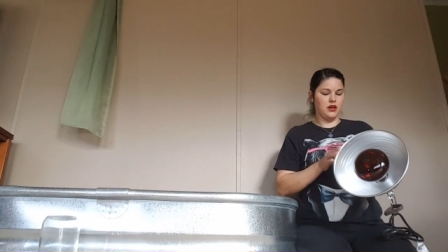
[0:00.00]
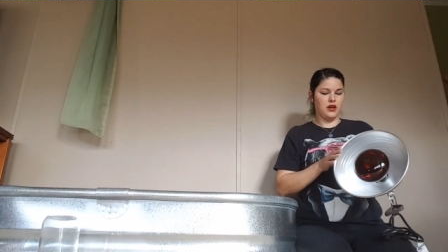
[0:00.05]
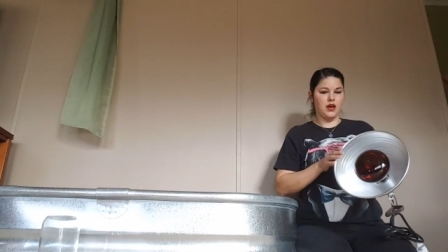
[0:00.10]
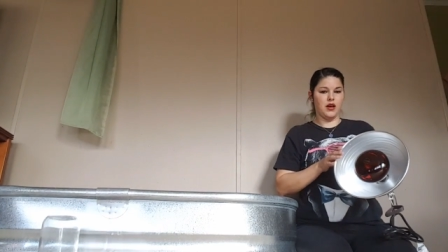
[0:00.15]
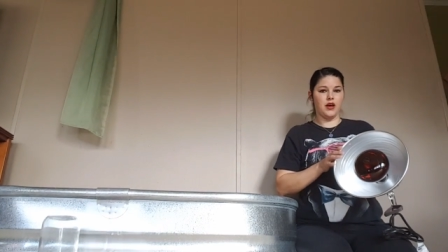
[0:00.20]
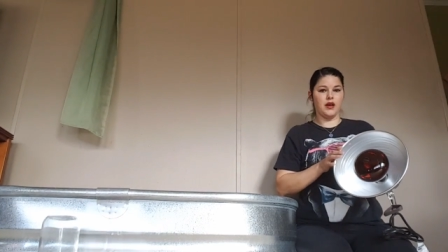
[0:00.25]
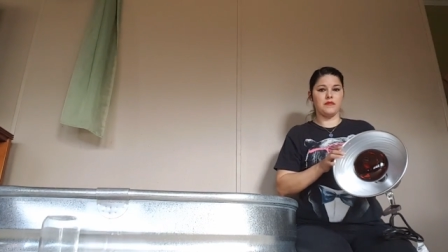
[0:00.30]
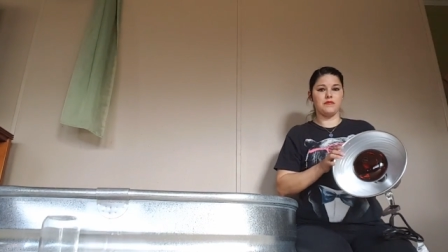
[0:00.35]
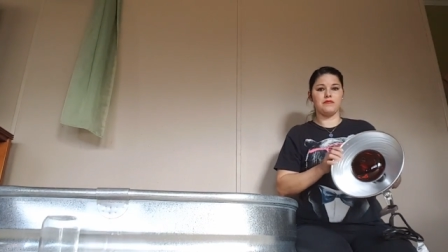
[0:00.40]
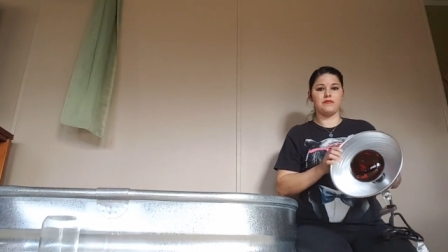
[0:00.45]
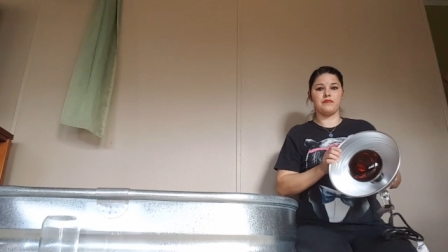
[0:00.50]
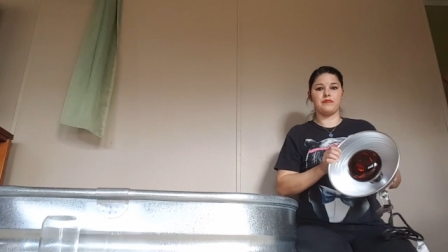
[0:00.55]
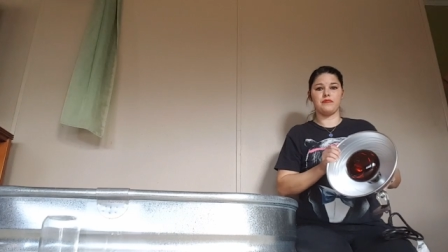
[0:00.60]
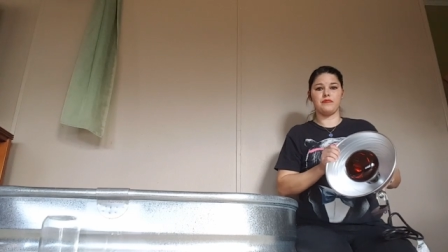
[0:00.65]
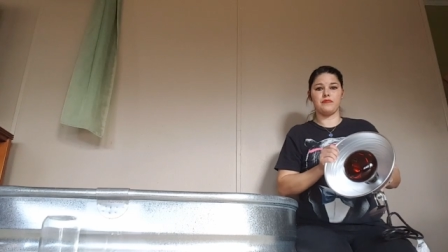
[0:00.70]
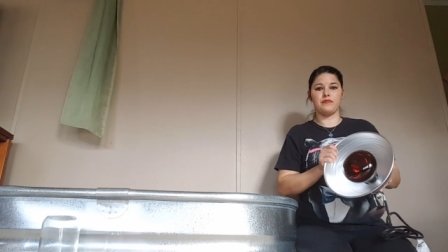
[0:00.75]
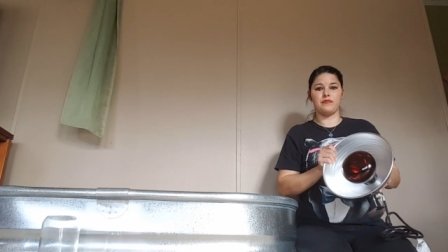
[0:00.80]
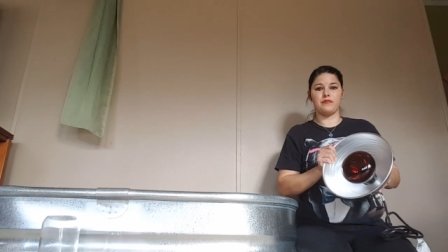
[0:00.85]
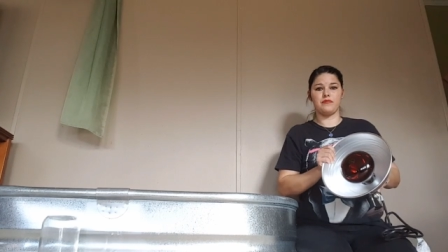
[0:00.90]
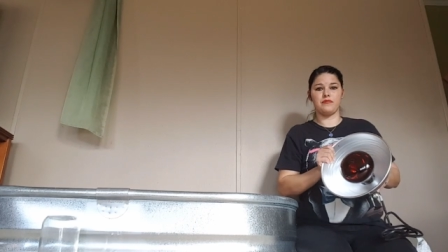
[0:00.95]
I
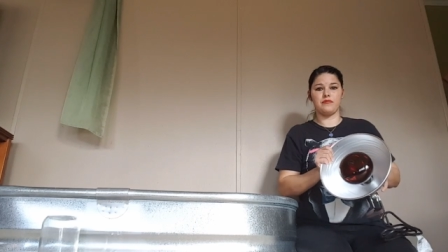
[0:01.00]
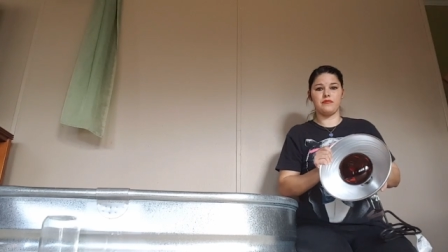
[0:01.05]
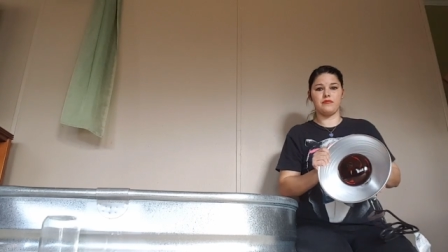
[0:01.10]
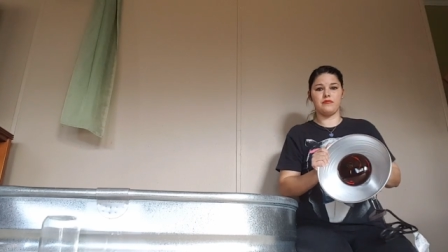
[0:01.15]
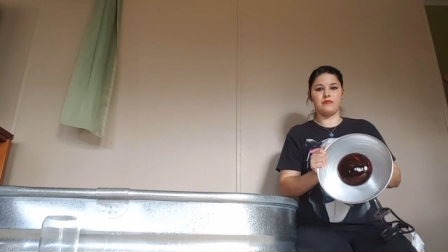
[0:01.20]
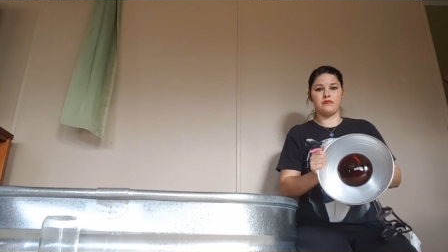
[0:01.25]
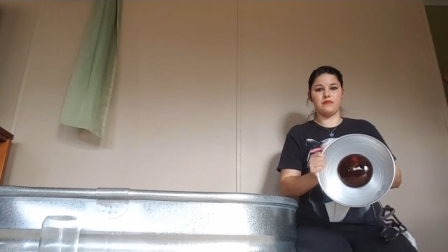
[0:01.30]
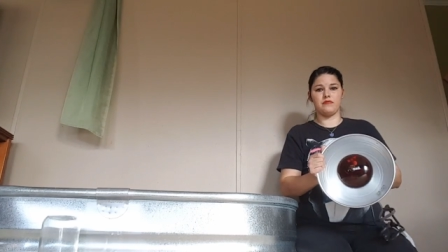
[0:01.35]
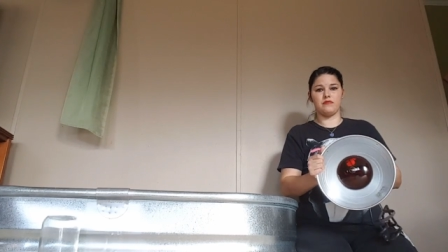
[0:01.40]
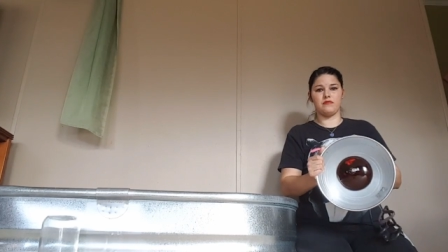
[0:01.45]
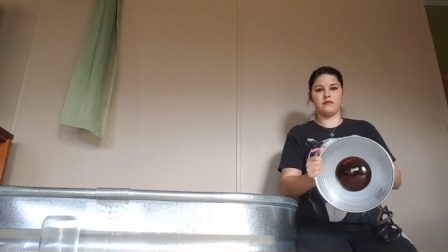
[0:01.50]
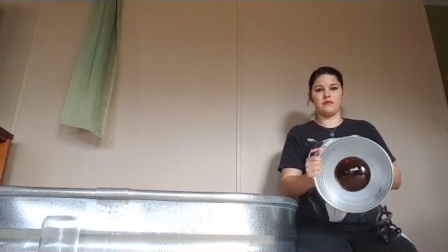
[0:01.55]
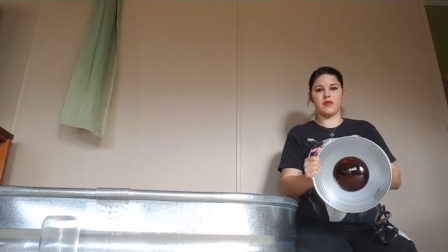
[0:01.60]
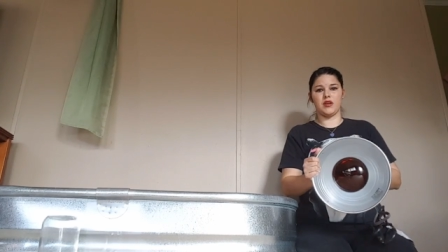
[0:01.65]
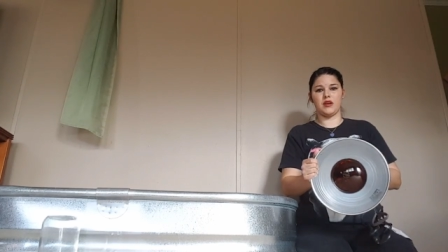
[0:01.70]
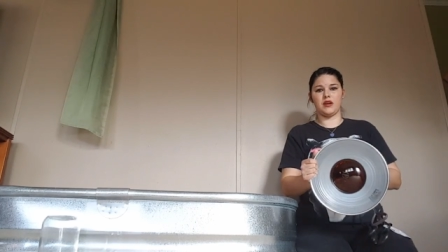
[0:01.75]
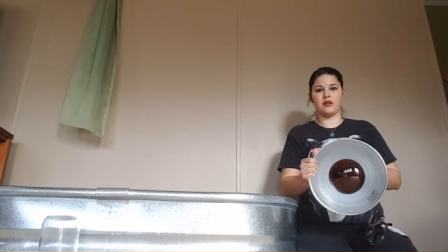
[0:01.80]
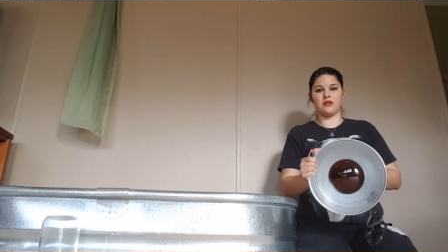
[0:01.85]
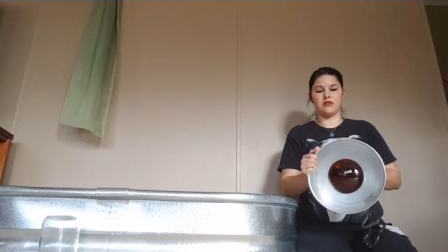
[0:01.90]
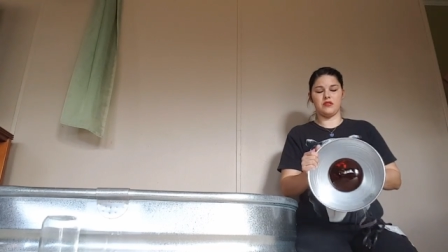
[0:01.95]

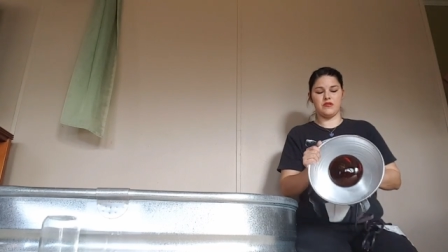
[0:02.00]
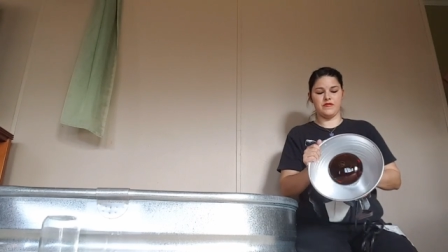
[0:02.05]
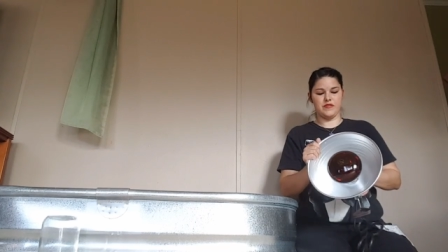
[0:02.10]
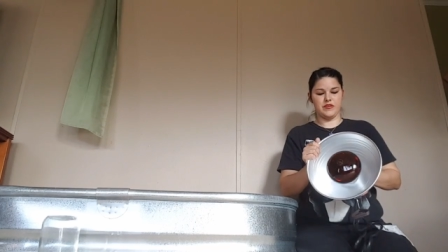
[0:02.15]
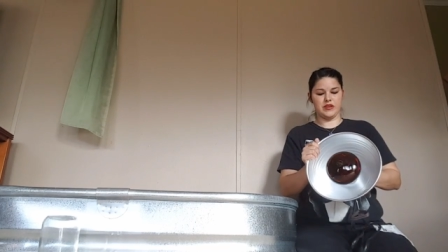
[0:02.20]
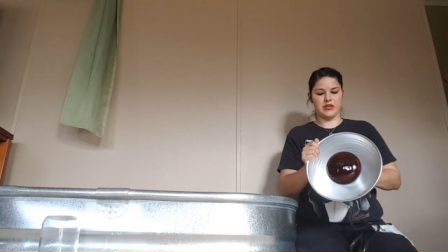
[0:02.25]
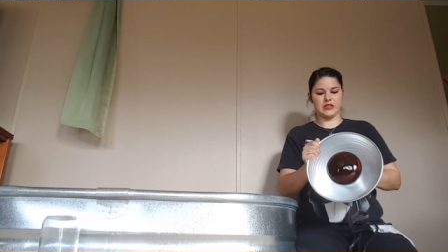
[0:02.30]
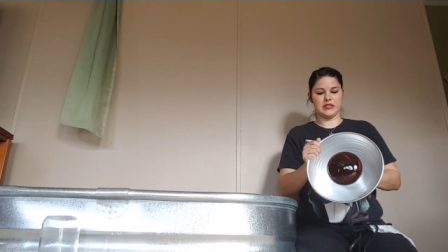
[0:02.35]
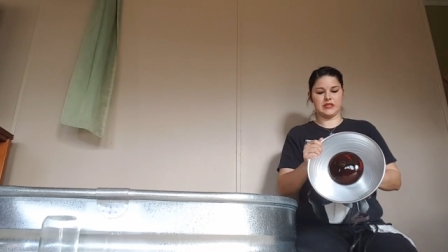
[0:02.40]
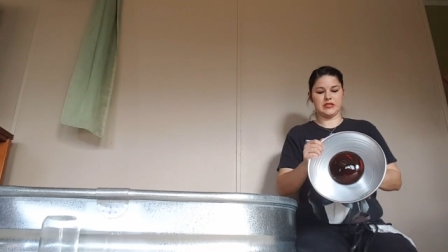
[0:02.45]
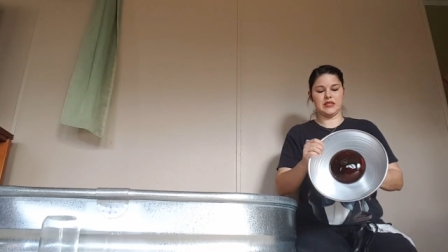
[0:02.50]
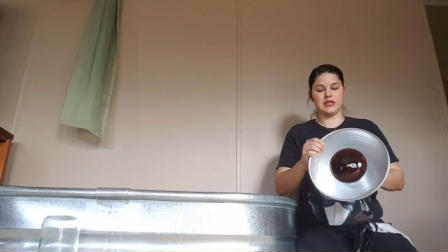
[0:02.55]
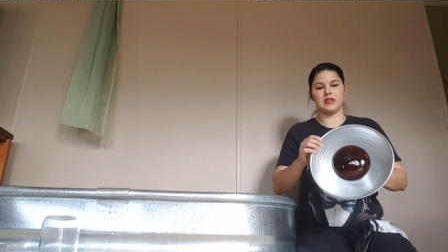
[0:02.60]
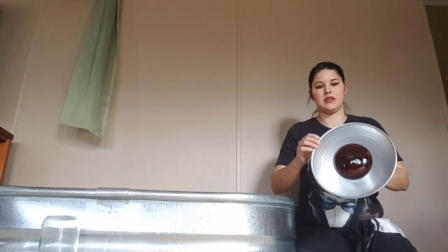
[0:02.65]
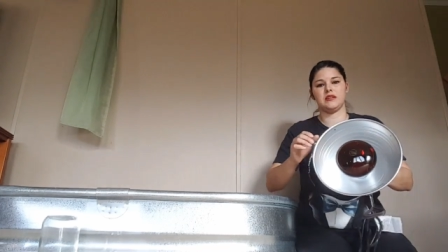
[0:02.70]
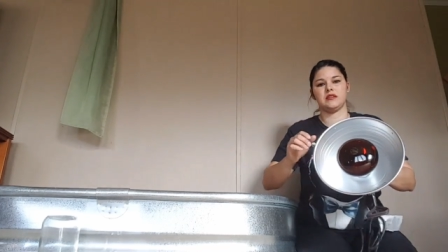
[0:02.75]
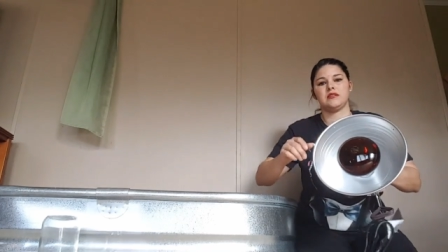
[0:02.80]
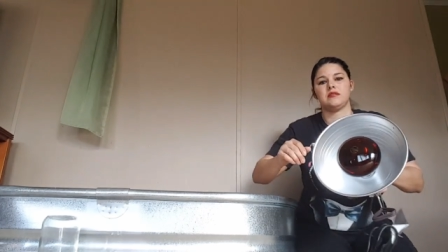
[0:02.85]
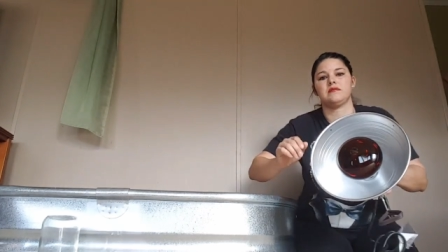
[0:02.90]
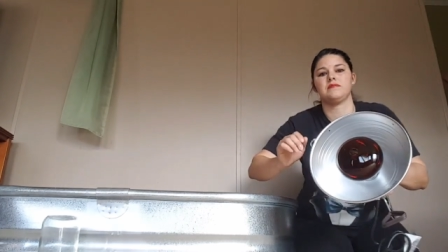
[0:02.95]
don't know if you can see
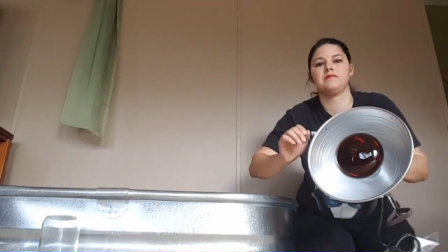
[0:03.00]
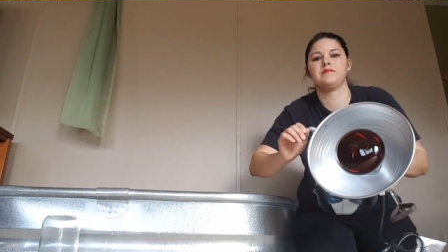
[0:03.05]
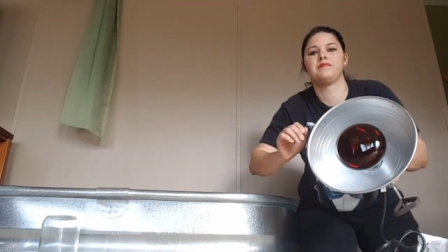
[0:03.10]
this.